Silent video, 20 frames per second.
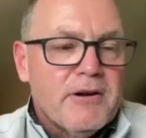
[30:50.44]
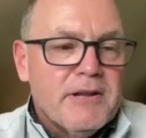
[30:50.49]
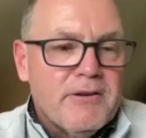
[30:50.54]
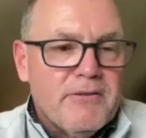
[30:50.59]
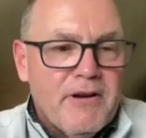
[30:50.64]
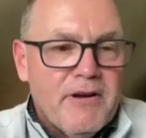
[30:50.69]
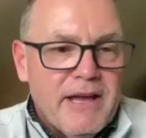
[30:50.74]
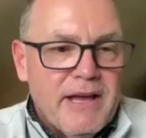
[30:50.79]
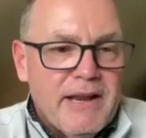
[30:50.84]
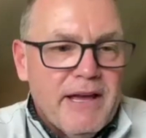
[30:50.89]
you
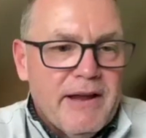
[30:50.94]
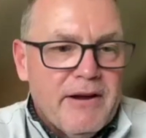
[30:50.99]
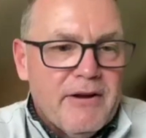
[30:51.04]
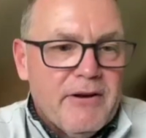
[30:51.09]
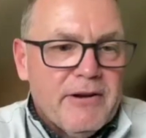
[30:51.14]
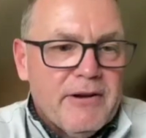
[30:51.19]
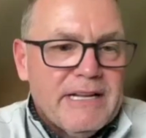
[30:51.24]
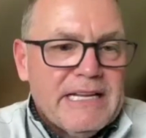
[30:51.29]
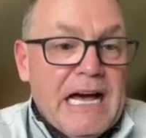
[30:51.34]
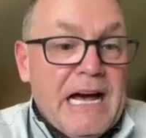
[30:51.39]
right, I
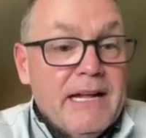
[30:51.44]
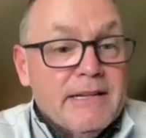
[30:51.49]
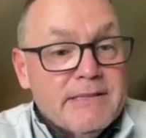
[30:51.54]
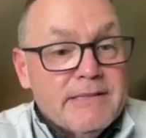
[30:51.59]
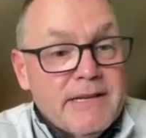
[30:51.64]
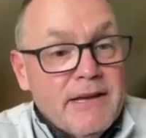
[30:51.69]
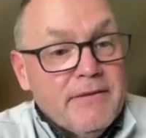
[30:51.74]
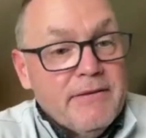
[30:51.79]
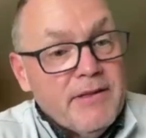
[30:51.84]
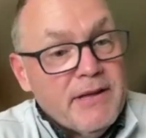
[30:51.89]
heard
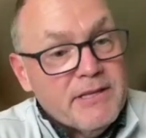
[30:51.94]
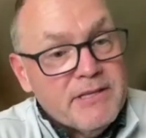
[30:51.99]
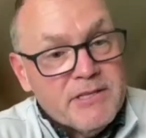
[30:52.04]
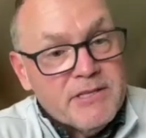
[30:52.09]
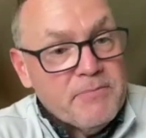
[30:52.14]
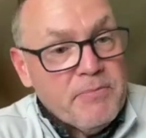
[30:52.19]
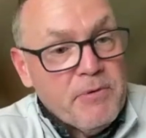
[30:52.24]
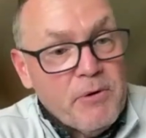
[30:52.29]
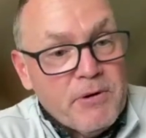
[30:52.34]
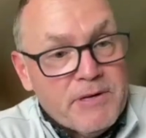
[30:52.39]
content that
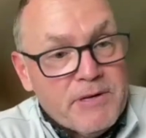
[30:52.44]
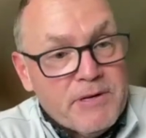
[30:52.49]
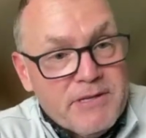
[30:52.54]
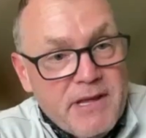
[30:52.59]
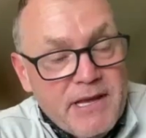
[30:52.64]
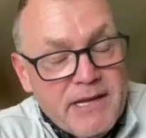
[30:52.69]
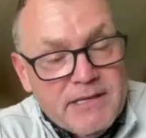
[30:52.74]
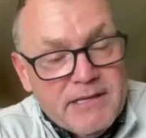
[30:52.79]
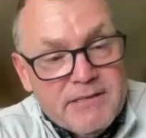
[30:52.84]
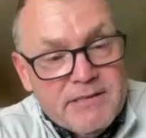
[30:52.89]
supports
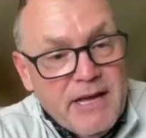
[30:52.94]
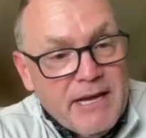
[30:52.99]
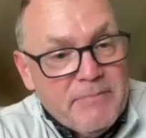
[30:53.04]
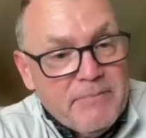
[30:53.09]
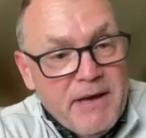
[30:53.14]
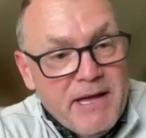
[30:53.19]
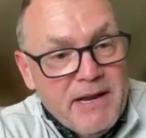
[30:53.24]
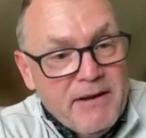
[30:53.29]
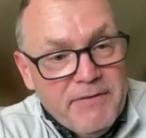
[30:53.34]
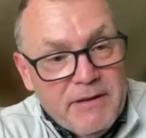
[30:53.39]
things like
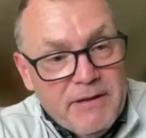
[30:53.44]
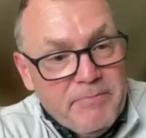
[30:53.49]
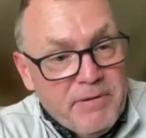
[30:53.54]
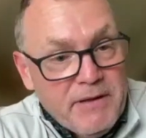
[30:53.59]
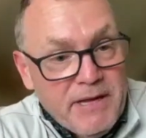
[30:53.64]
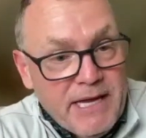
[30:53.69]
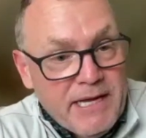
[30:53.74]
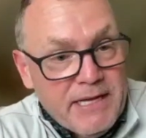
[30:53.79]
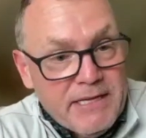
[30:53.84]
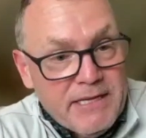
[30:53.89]
benefit
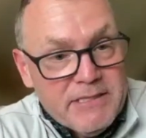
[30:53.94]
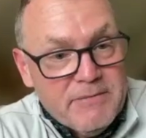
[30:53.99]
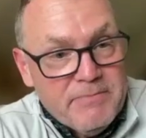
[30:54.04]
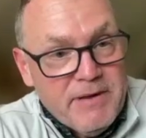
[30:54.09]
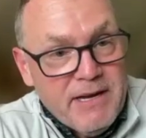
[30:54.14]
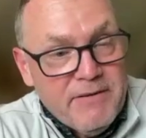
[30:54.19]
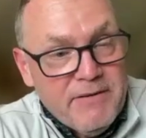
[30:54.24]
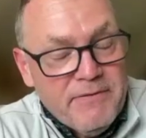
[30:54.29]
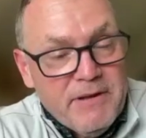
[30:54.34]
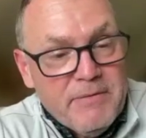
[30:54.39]
plans and
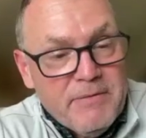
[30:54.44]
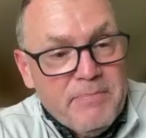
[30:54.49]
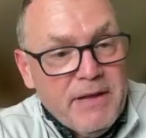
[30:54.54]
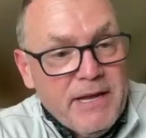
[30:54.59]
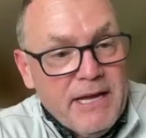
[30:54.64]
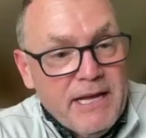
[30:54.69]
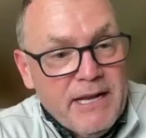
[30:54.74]
benefit plan